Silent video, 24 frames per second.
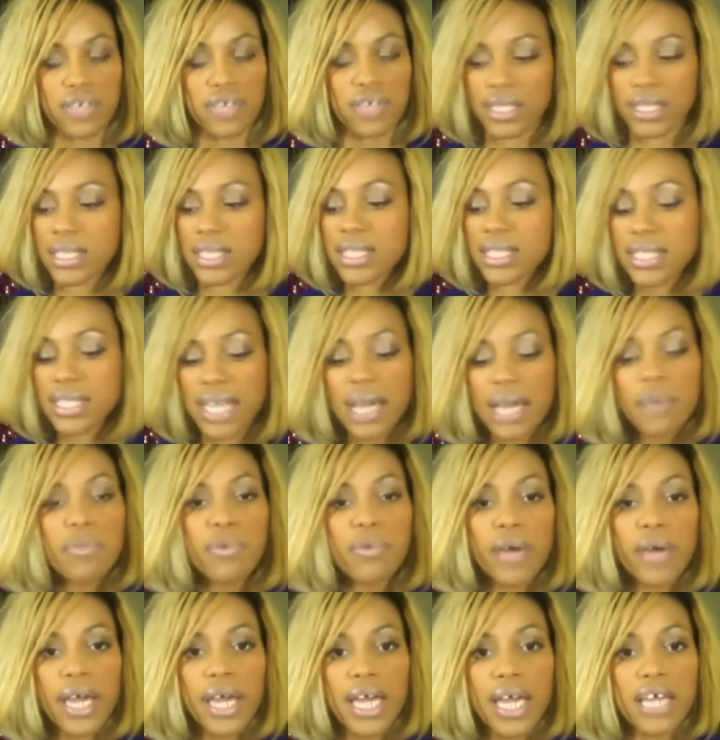The same
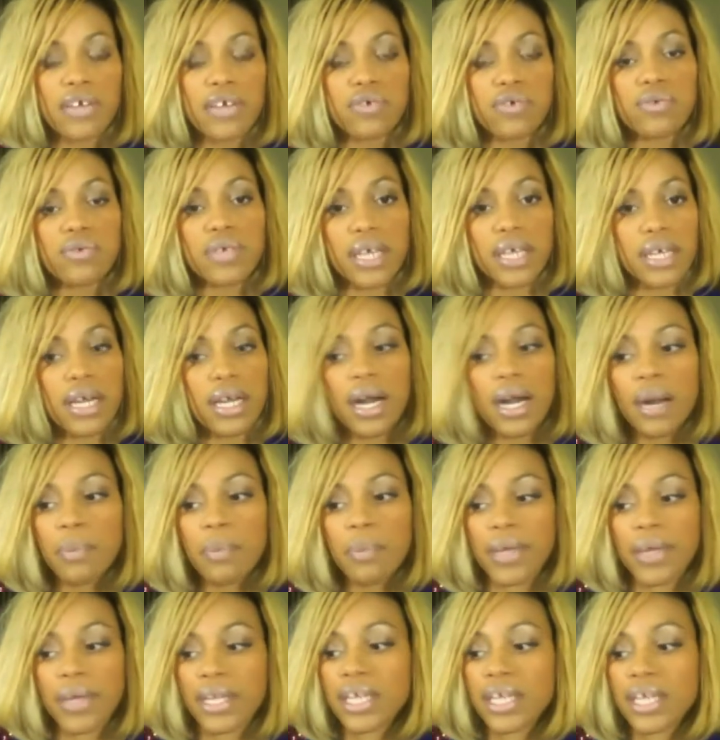way you get up
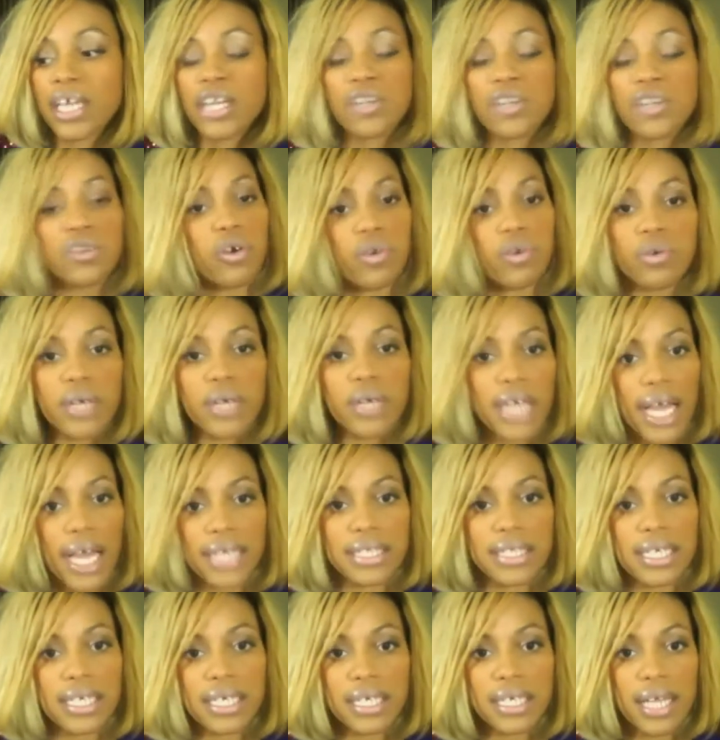and go to an
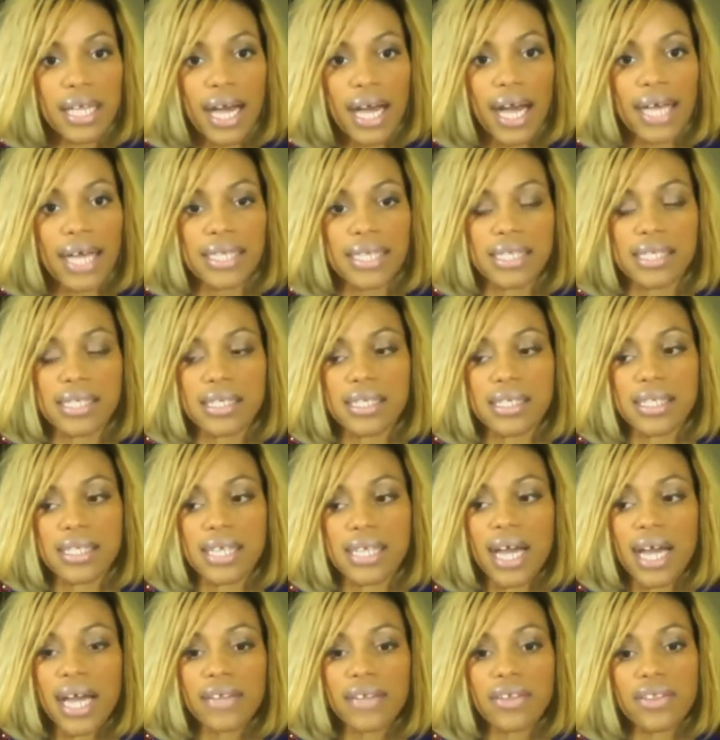acting class and
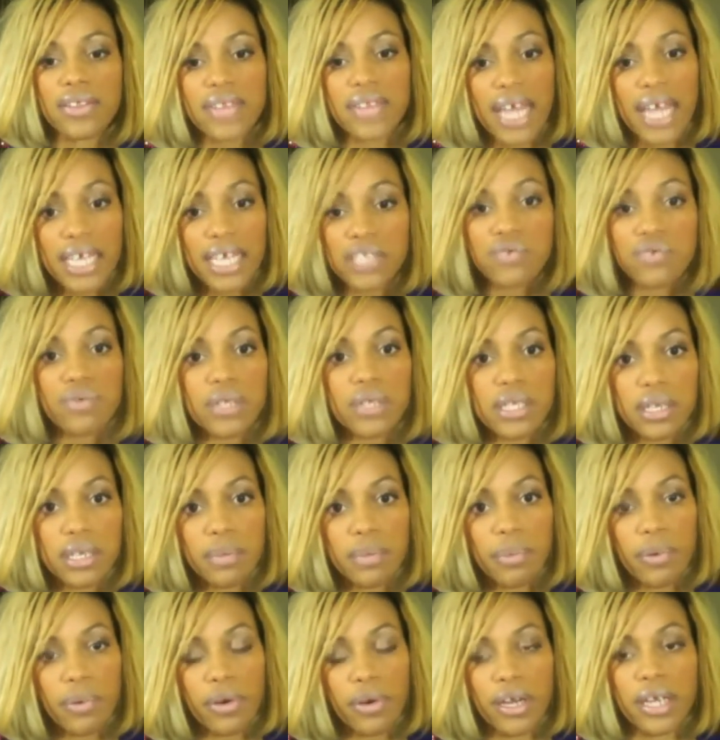decide that that's really
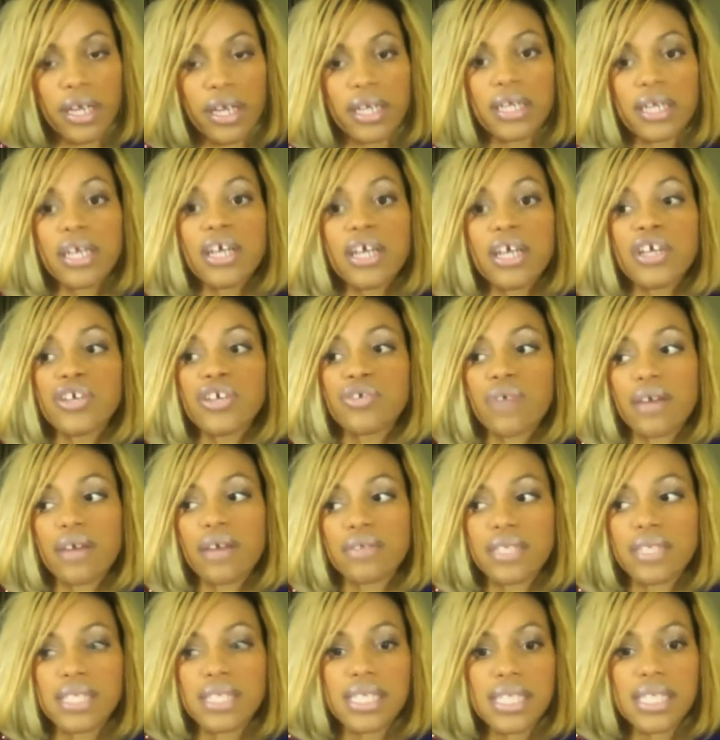important, you have
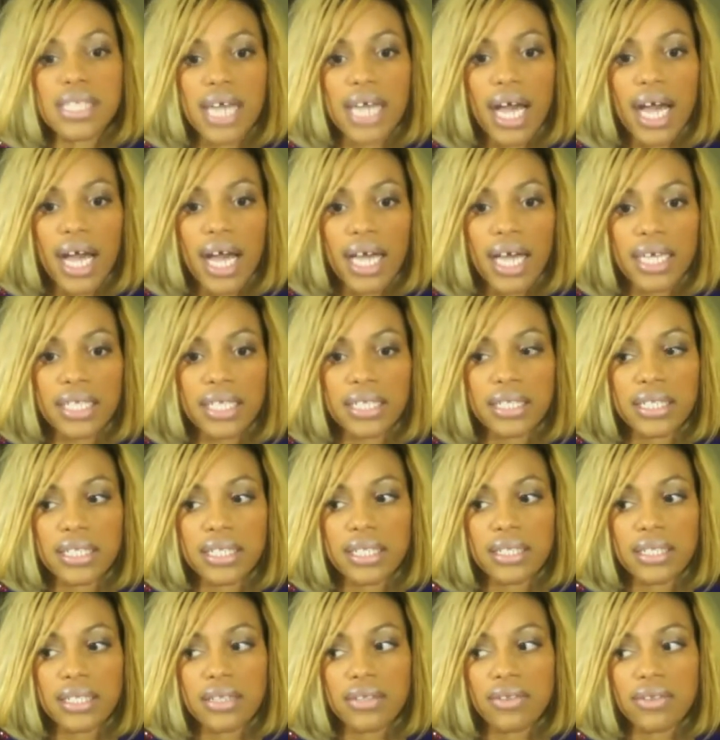to decide
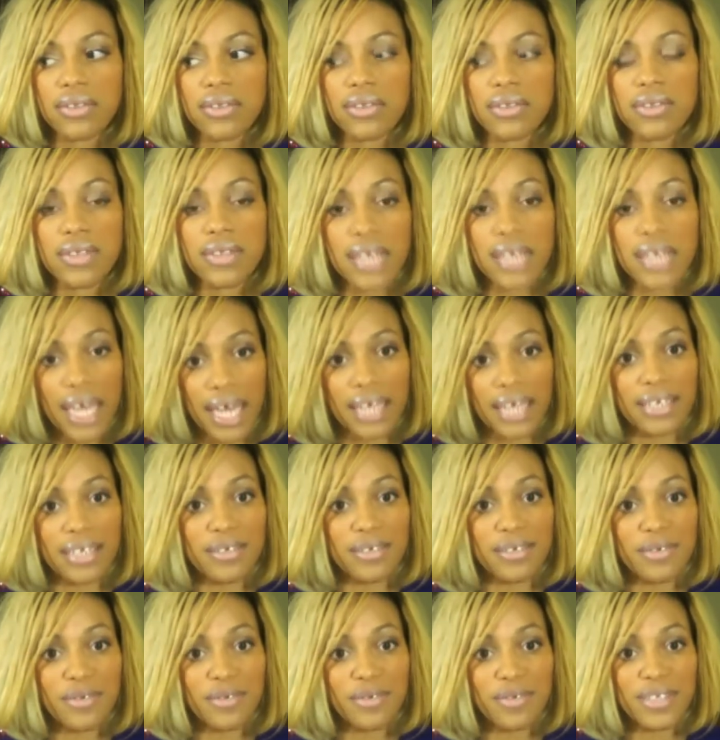that
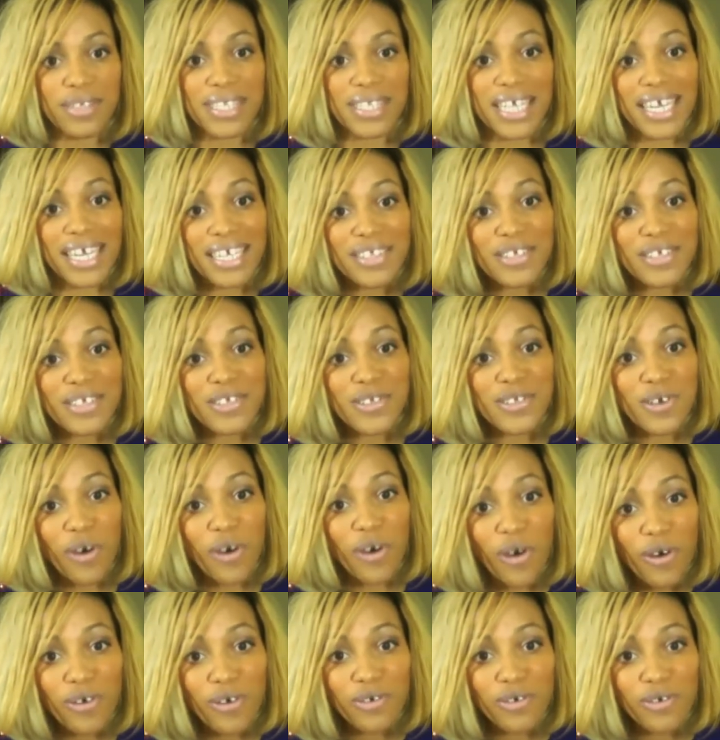setting these
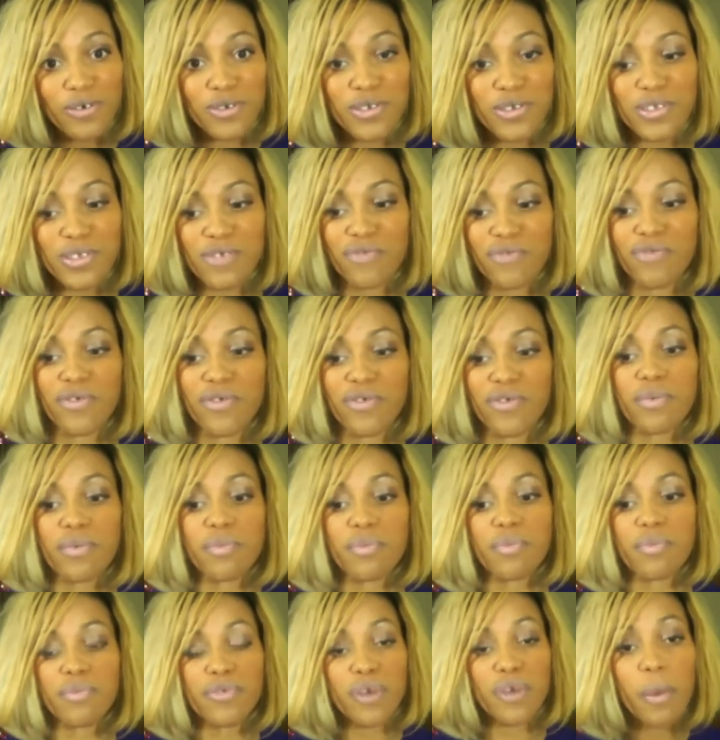goals for
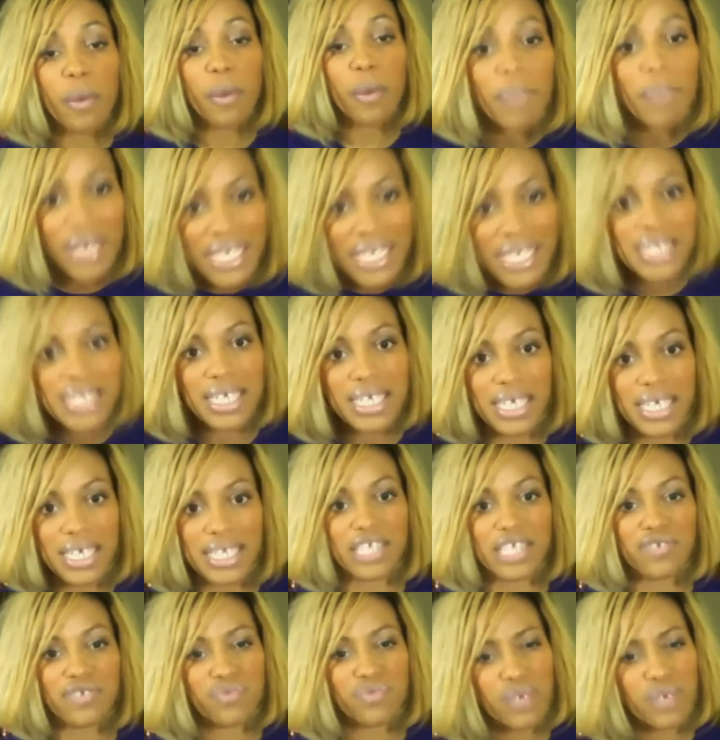your business
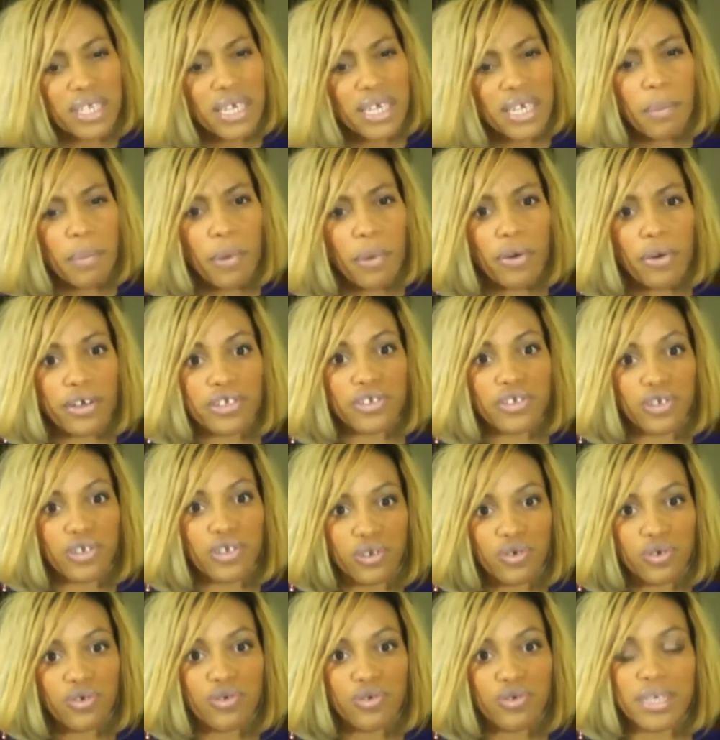is really important
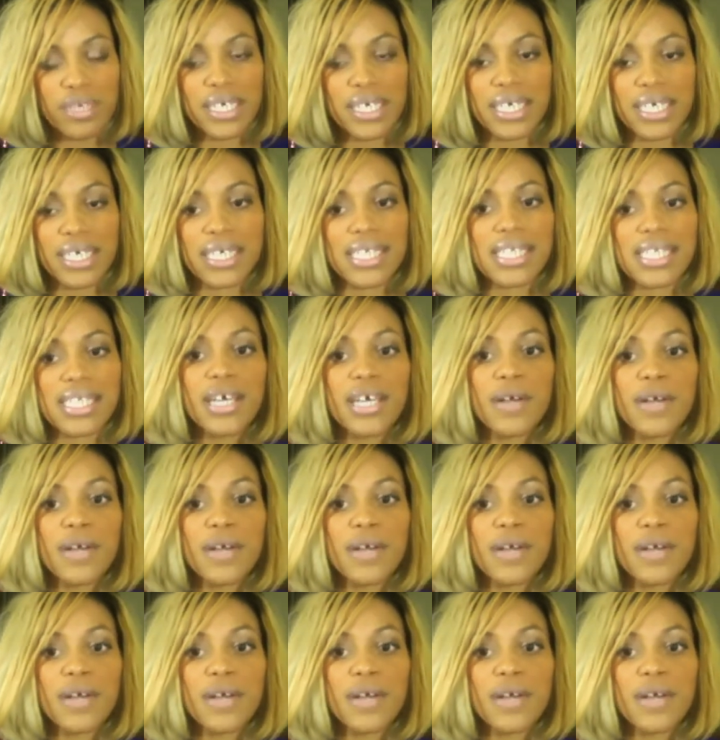too, because